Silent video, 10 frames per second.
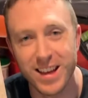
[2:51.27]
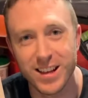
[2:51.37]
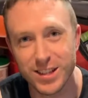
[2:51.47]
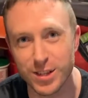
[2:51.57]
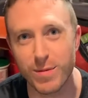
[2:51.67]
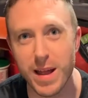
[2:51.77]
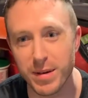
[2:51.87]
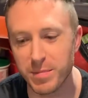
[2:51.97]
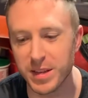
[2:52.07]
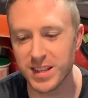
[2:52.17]
ceramic
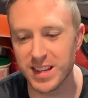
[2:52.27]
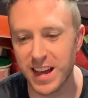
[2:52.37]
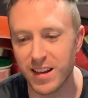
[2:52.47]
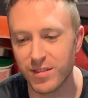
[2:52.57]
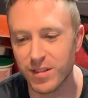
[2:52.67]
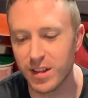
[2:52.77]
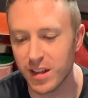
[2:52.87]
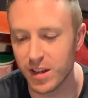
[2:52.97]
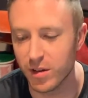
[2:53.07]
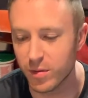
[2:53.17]
piece of tile,
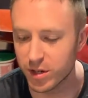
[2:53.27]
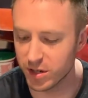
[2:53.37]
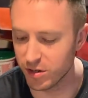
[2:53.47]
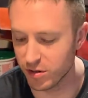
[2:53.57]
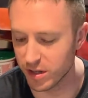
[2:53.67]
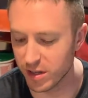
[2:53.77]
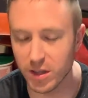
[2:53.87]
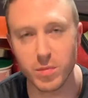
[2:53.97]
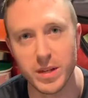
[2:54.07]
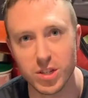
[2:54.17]
which is usually a little
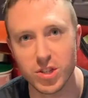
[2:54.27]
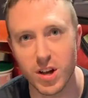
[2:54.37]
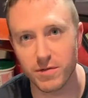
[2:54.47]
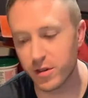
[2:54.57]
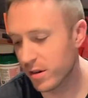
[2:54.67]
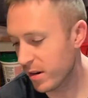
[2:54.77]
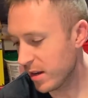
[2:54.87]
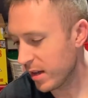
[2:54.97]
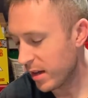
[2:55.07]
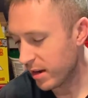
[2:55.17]
bit softer.
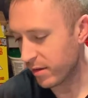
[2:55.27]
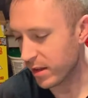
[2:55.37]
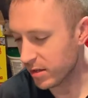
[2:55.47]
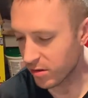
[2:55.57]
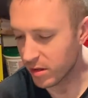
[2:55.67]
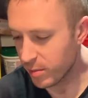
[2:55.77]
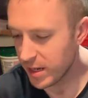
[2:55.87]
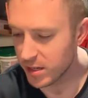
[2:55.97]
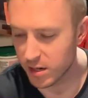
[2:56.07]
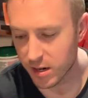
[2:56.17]
I think so, a little bit
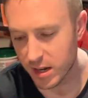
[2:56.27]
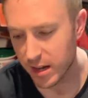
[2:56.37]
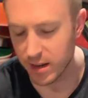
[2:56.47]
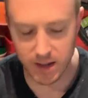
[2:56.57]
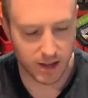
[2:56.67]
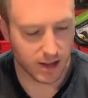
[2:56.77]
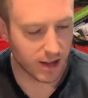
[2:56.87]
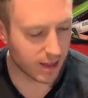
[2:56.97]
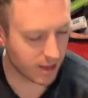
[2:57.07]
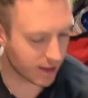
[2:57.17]
easier cut.
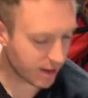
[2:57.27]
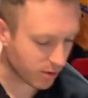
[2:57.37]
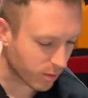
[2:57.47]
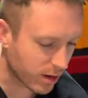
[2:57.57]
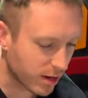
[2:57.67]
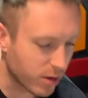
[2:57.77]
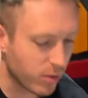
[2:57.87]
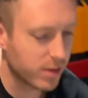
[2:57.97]
And then we're going to go into